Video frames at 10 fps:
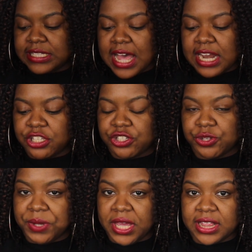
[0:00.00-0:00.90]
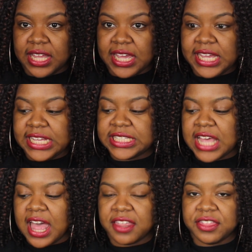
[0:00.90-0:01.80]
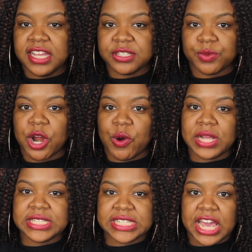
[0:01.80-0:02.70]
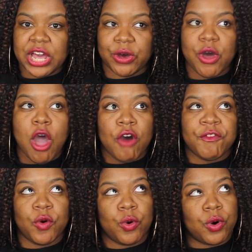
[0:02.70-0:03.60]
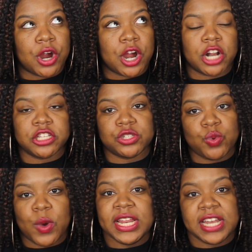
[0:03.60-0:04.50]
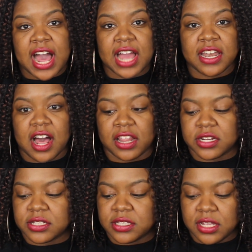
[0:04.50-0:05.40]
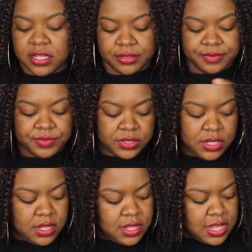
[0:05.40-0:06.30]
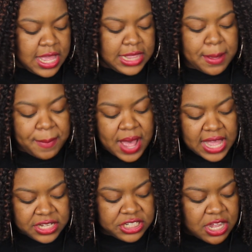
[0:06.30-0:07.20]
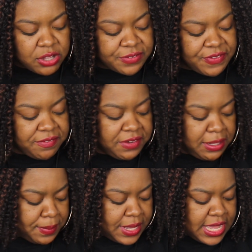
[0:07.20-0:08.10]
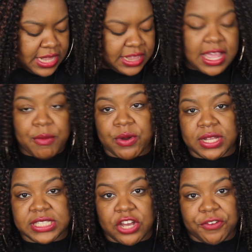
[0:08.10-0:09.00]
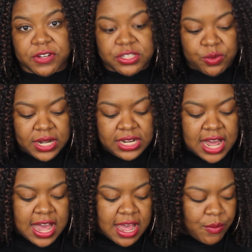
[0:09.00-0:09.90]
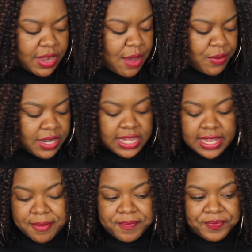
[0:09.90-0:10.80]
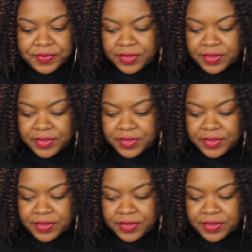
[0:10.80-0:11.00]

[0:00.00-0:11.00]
decided to get these. These were on sale for $29. The box shows $50, but they were on sale for $29 when I went in.